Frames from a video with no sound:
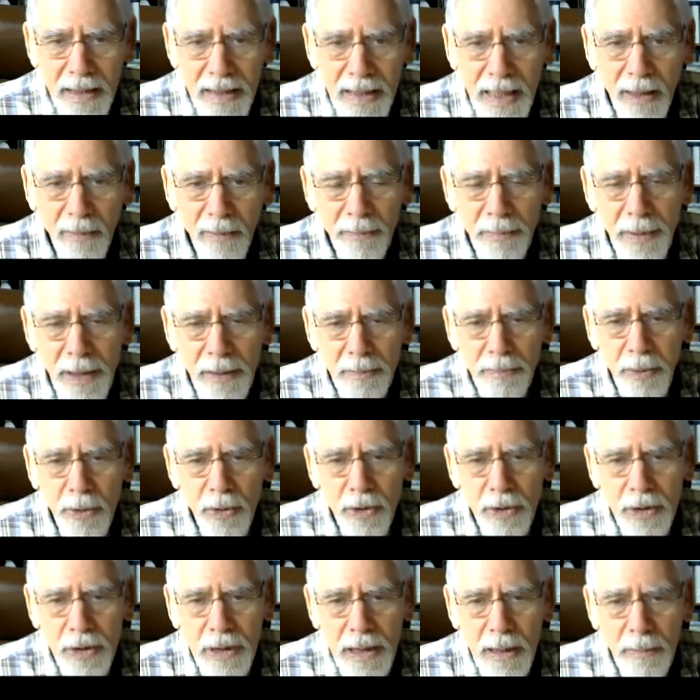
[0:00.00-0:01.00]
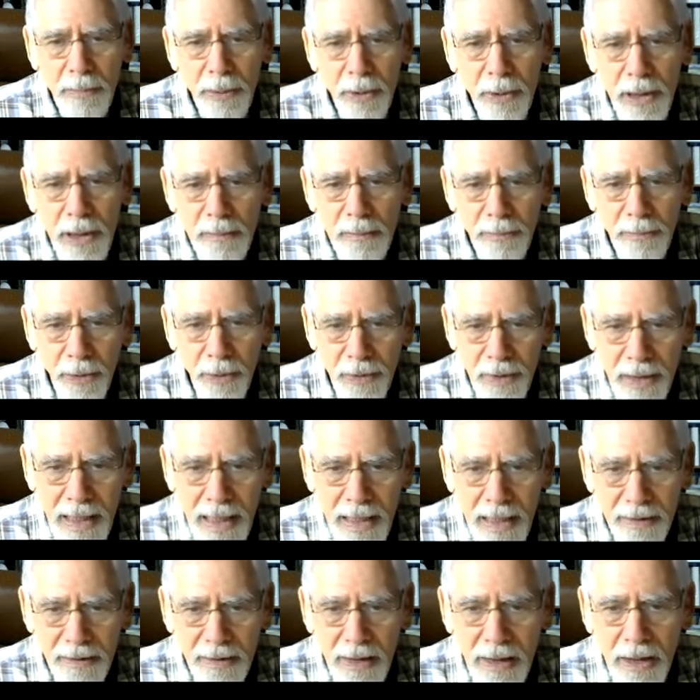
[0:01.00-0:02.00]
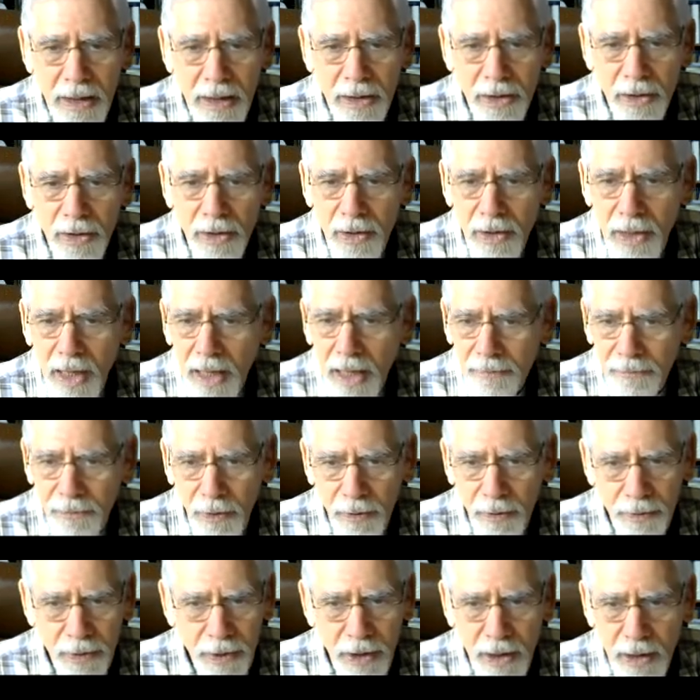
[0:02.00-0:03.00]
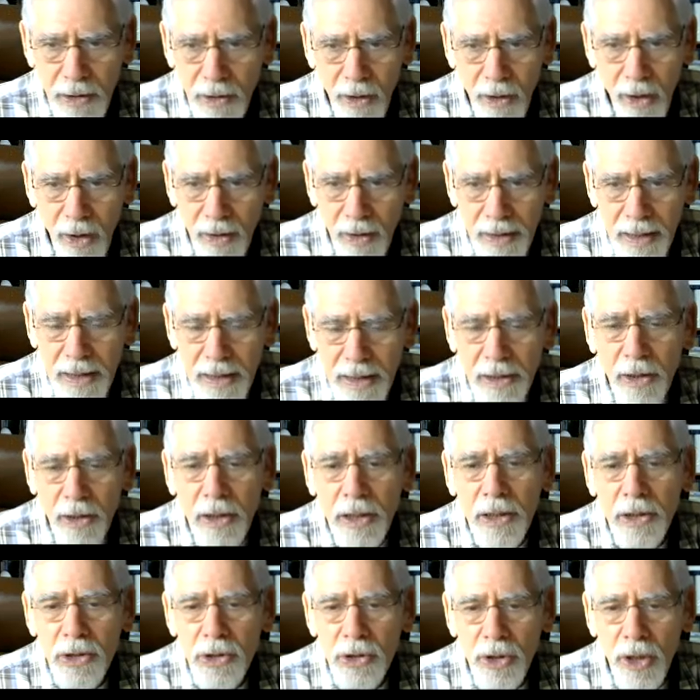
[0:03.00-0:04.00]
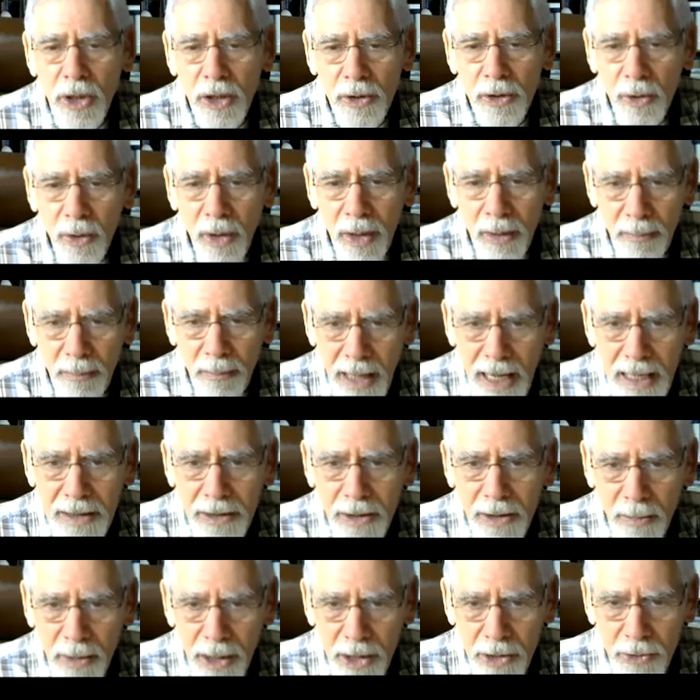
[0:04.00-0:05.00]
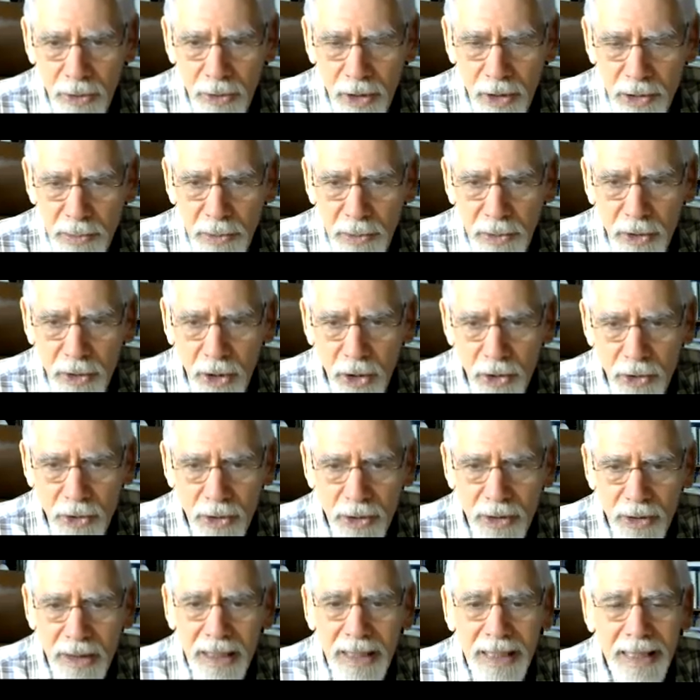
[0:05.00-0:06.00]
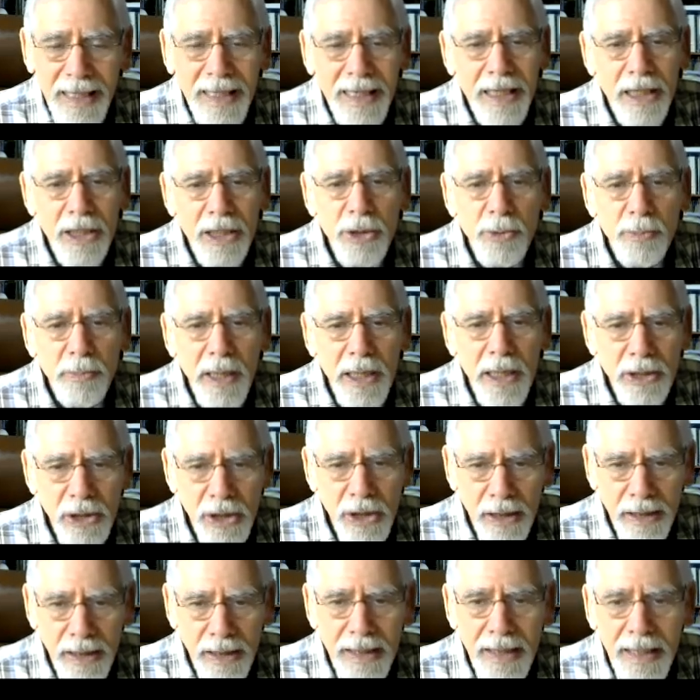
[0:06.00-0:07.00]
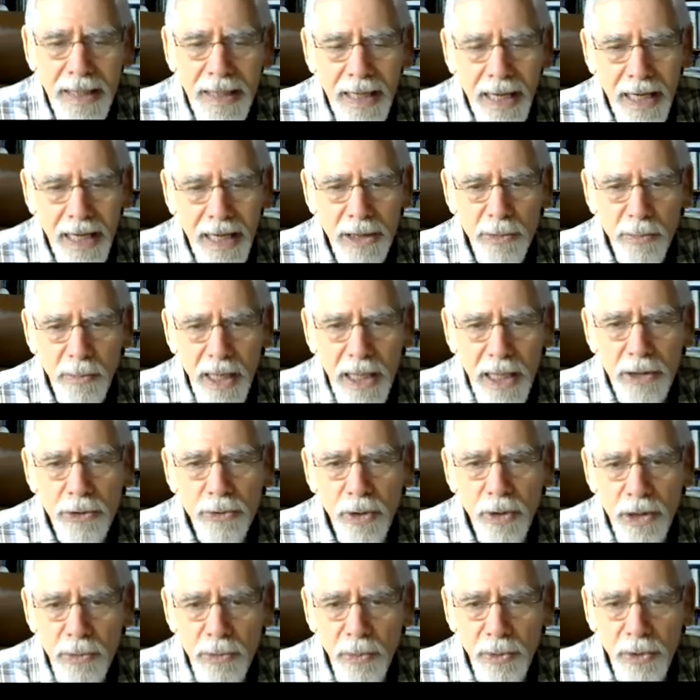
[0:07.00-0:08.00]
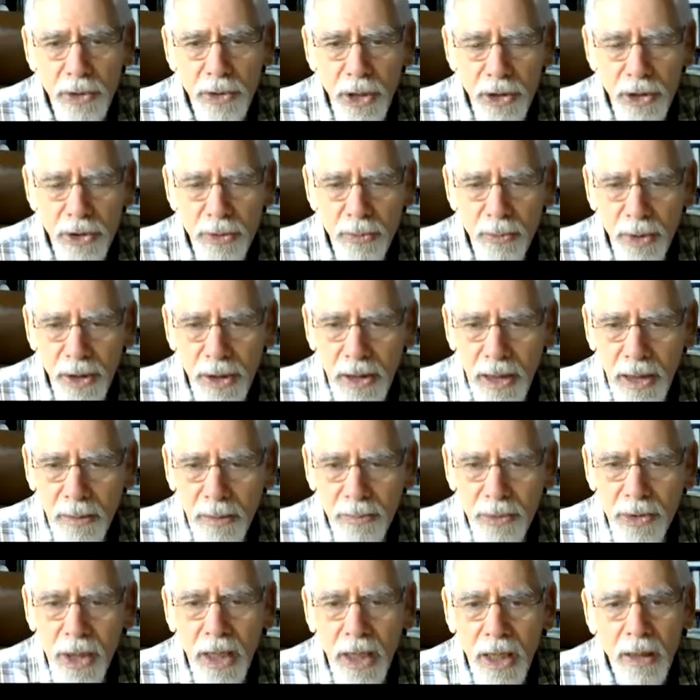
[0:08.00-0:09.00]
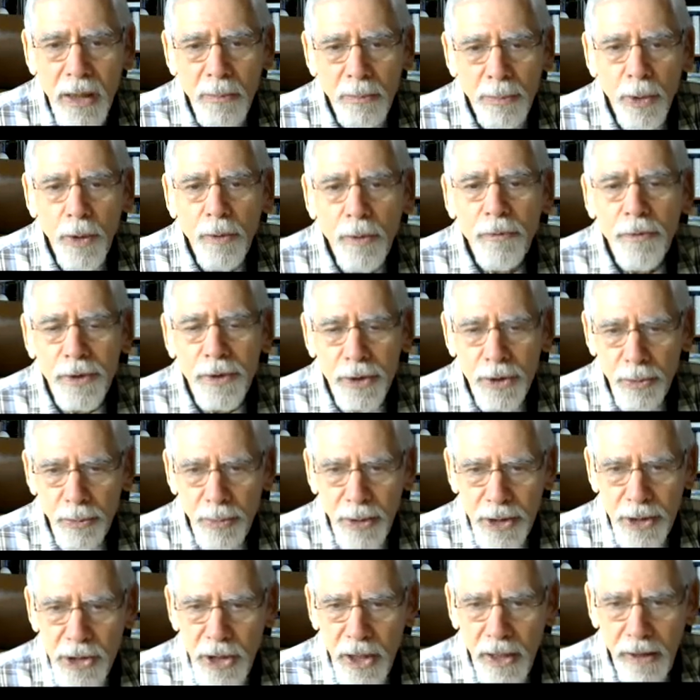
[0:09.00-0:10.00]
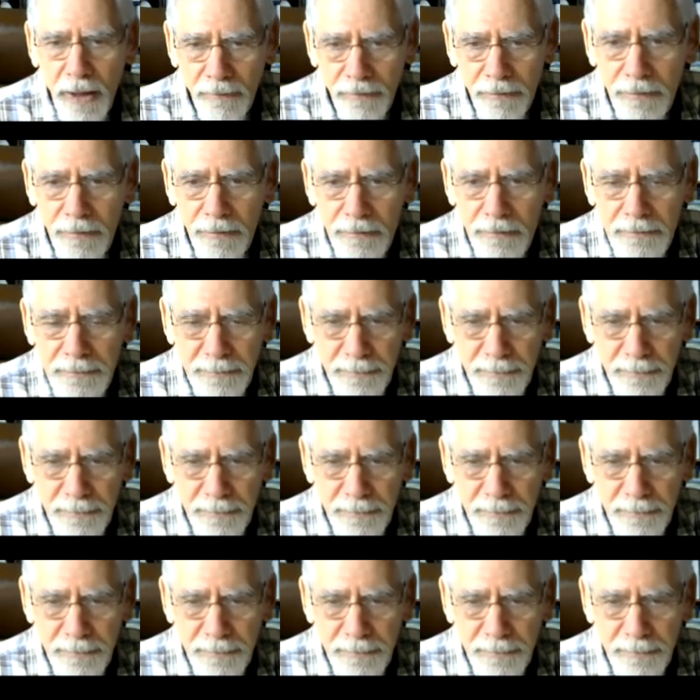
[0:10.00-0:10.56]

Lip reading: Now, people are going to put up with that, not for very long. And they're going to start going back to mass transportation, especially as mass transportation becomes proven to be safe.